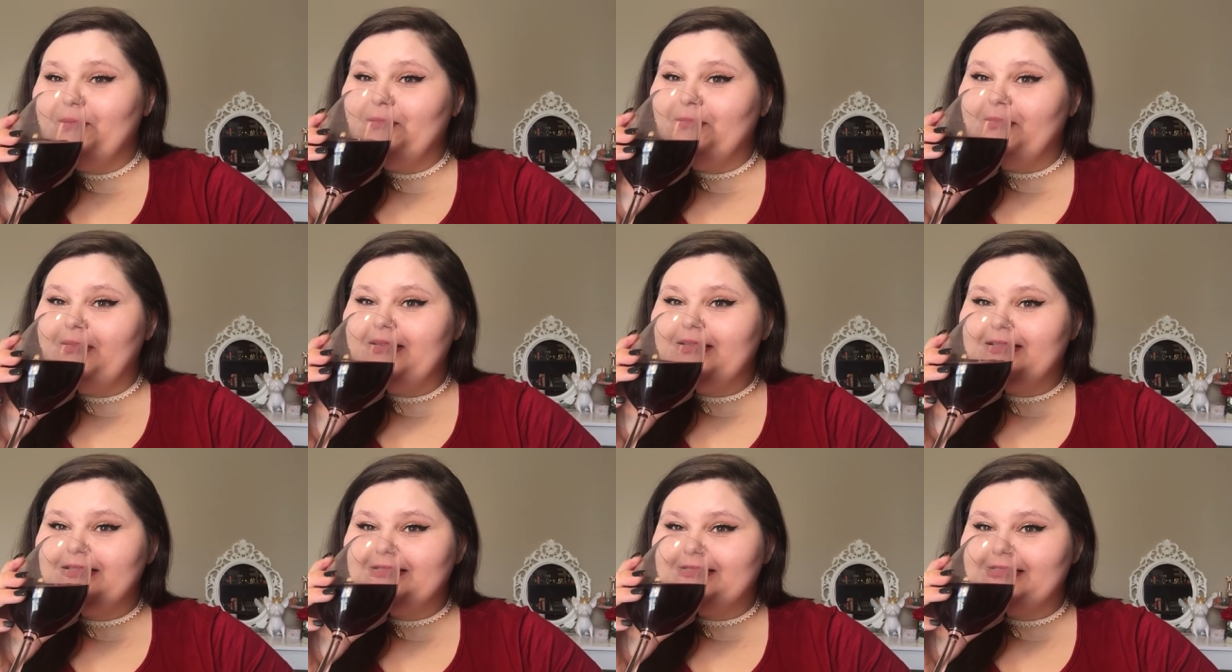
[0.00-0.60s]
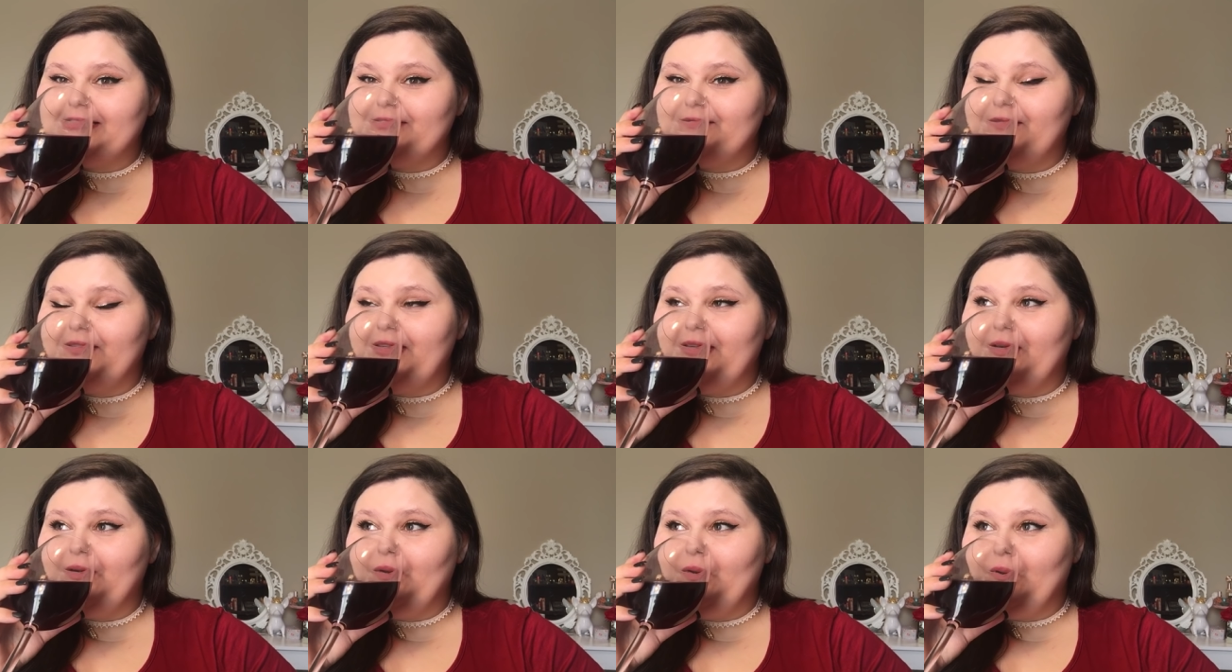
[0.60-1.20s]
What is this
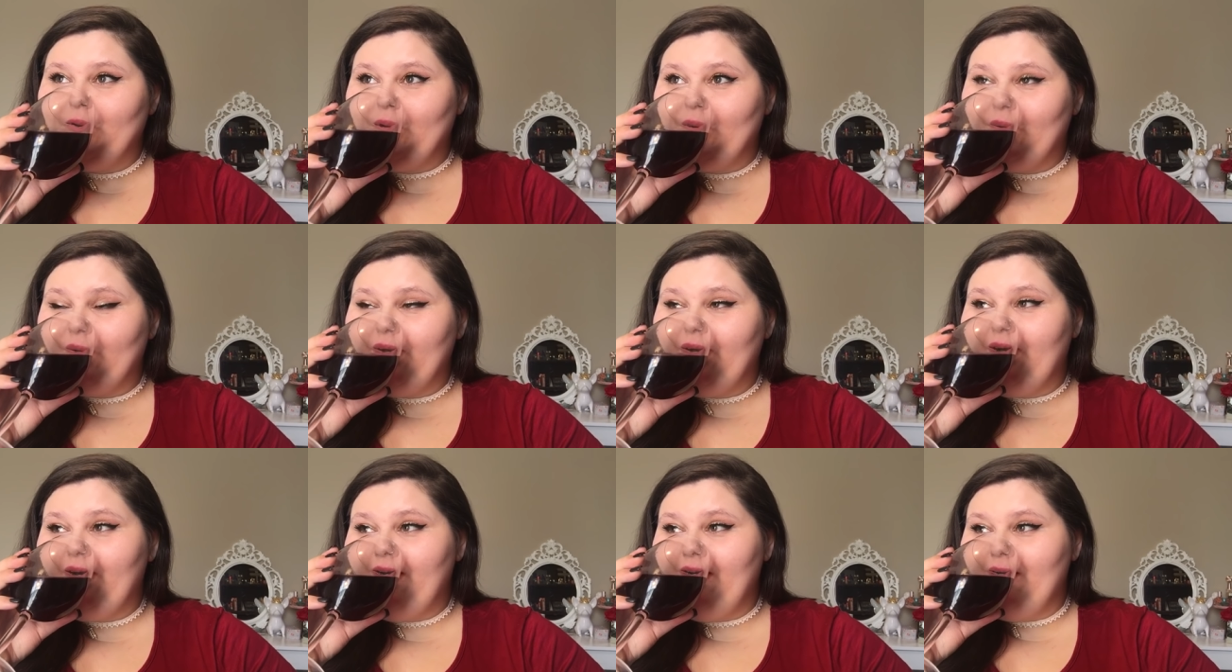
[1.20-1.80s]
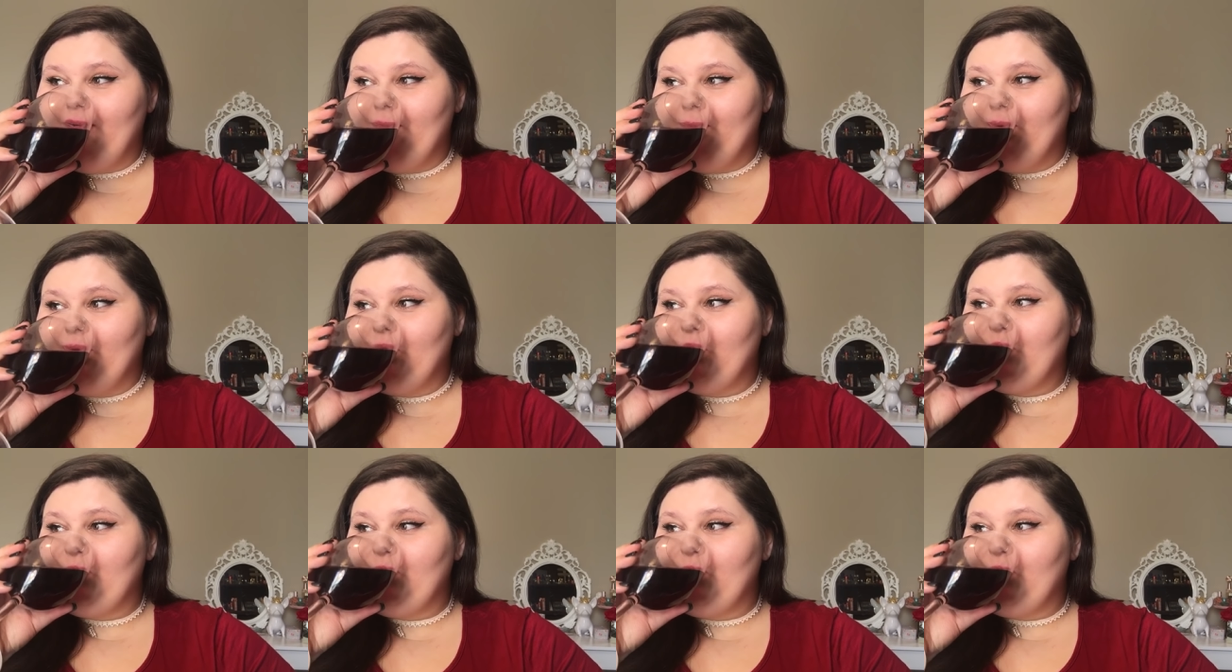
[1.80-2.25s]
video? Um,